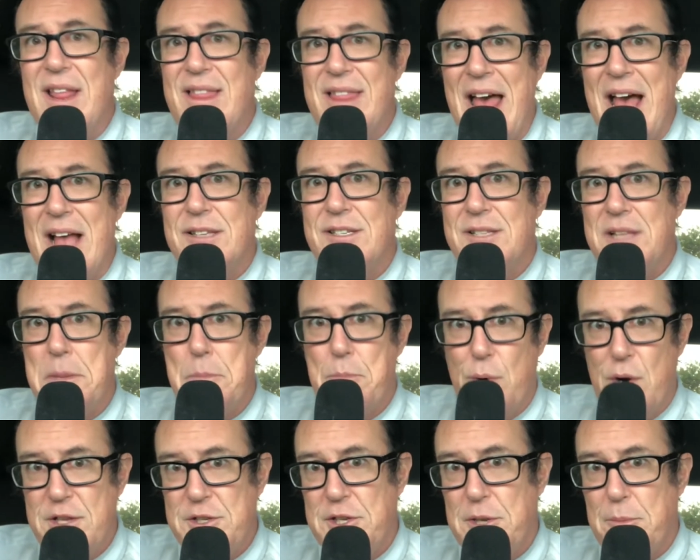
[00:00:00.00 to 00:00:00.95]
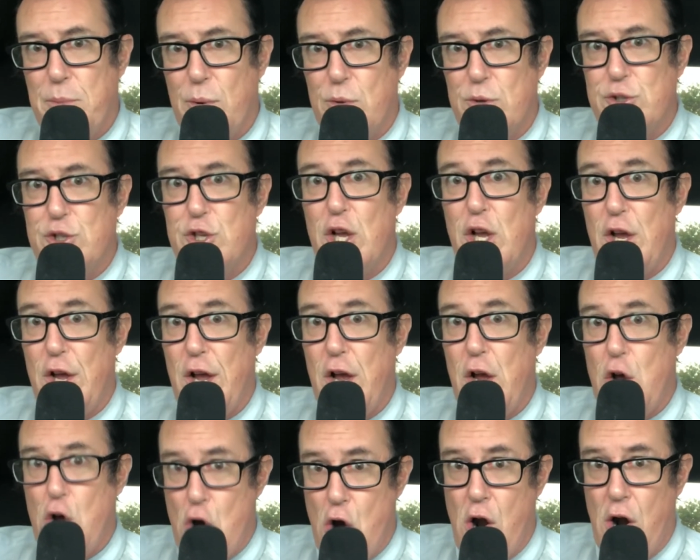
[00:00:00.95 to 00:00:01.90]
that's the principal's
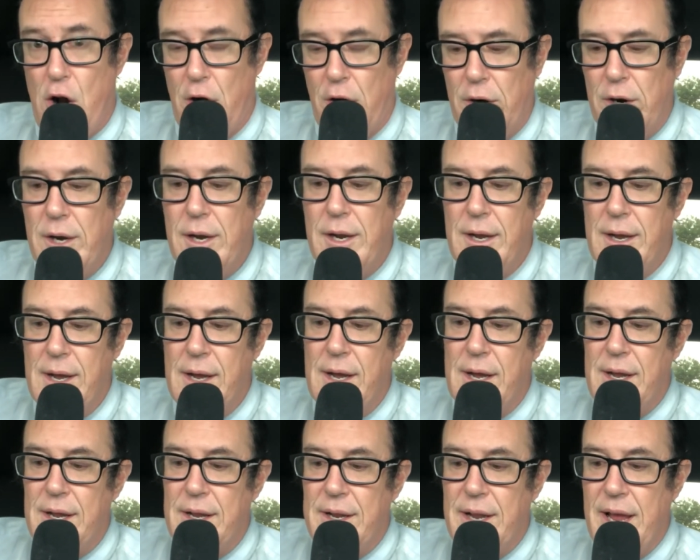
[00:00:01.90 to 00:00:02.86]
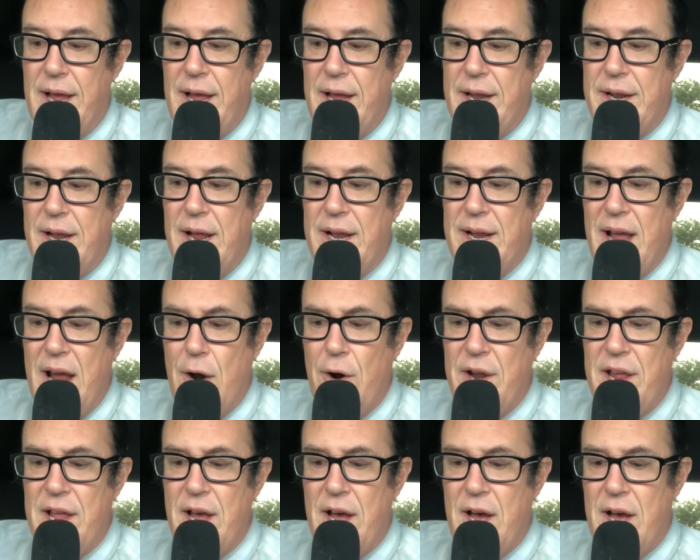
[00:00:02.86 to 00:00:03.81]
car. And an
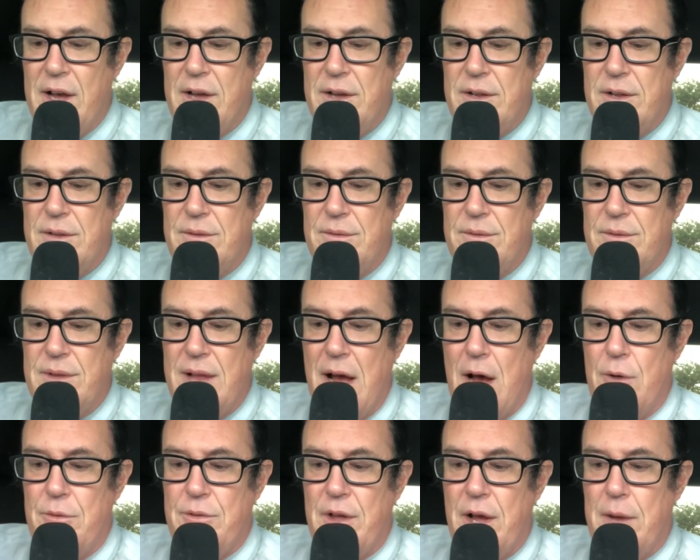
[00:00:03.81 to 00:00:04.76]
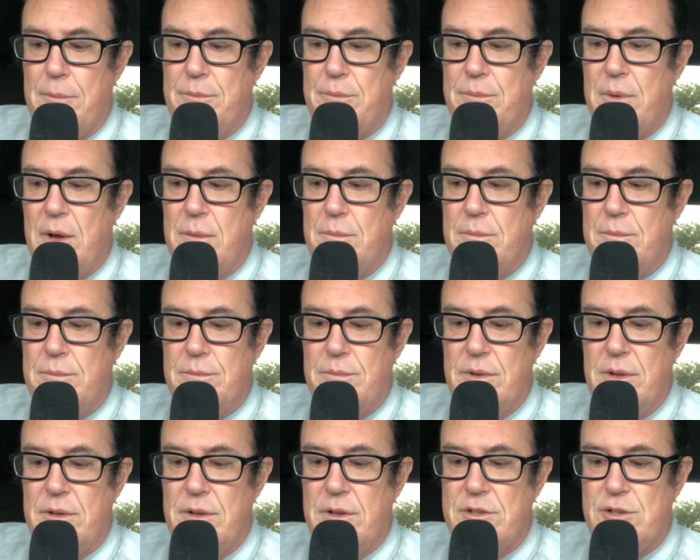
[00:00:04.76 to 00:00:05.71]
area now the
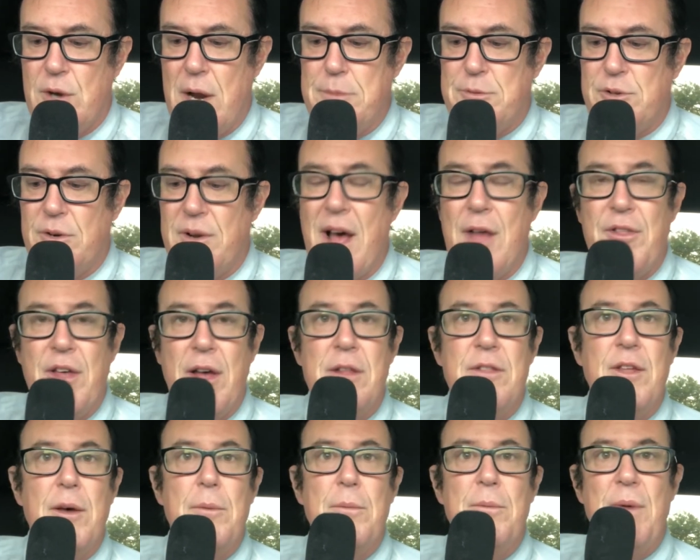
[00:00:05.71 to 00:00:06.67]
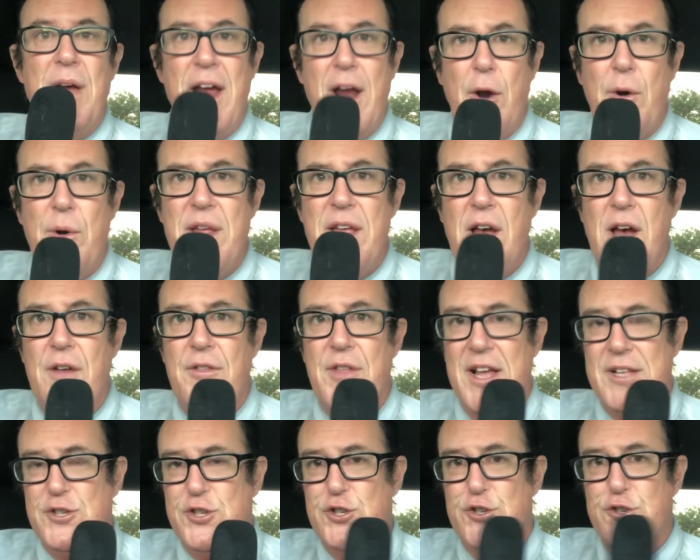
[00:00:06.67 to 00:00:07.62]
the stripe zone. Now the, the area
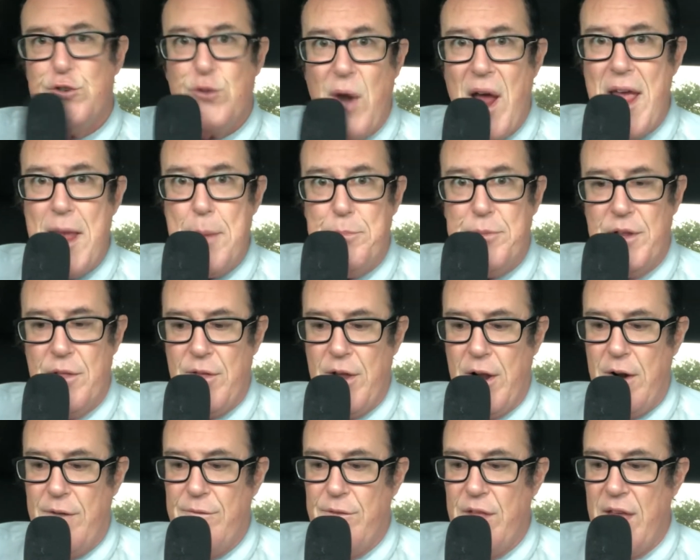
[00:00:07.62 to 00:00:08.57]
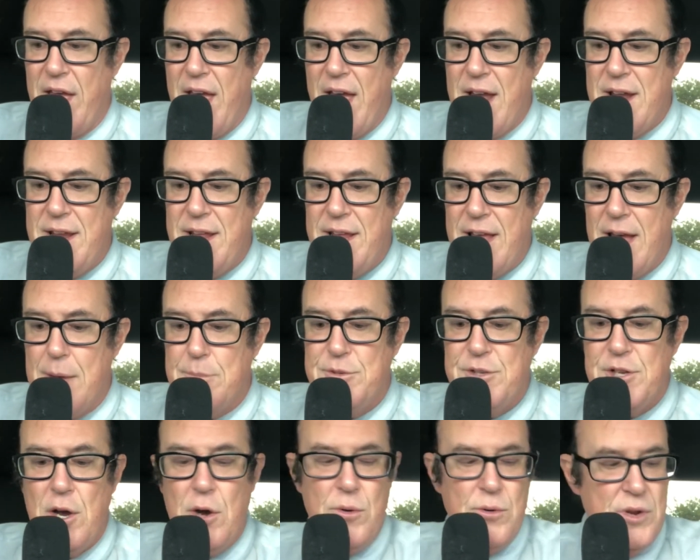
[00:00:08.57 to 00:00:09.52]
that's striped there for the handicap
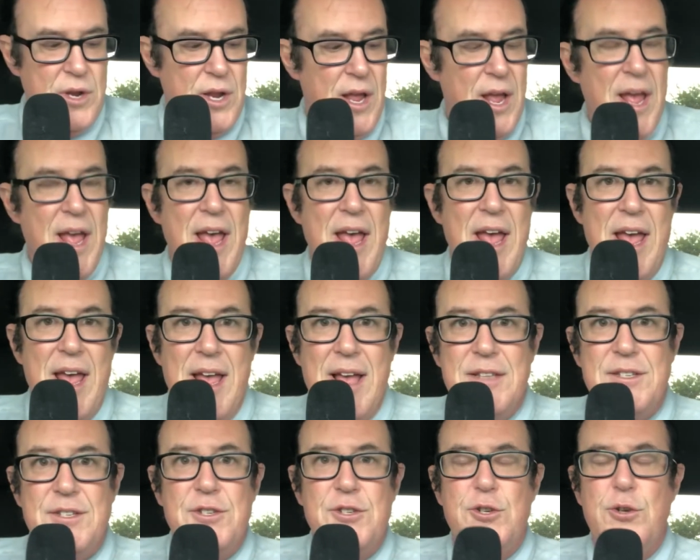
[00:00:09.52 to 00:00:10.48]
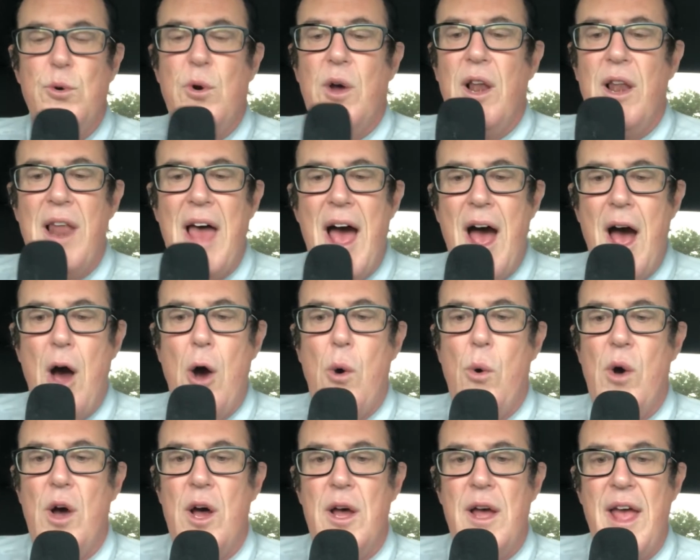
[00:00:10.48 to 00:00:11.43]
zone, it's to
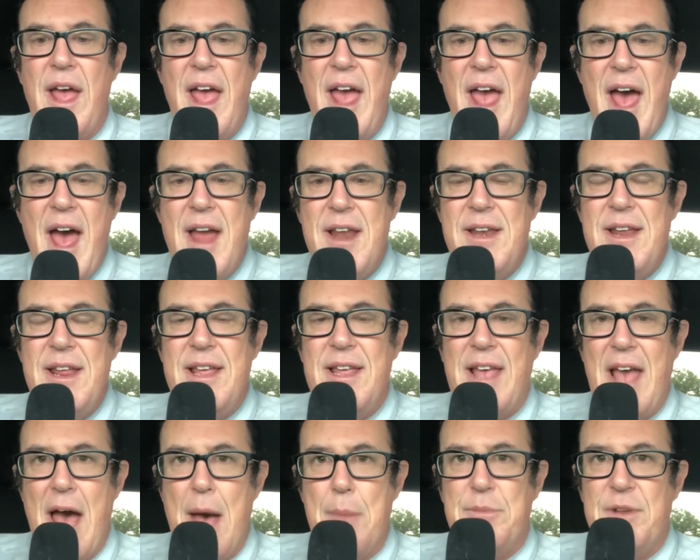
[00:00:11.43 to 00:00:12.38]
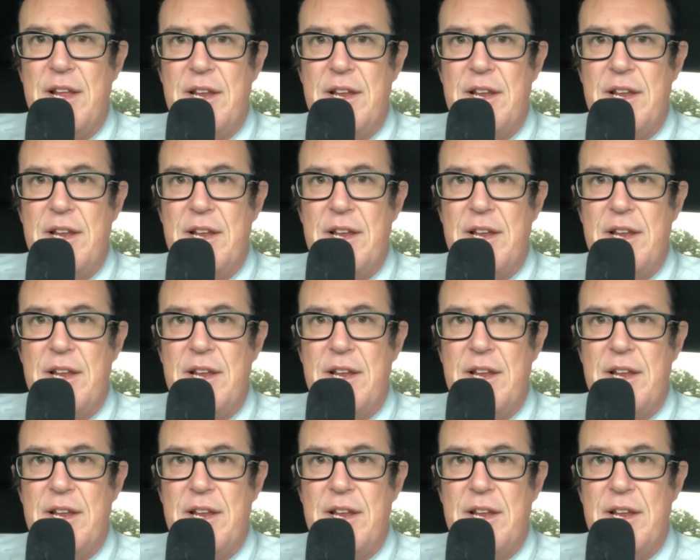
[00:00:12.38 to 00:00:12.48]
allow handicapped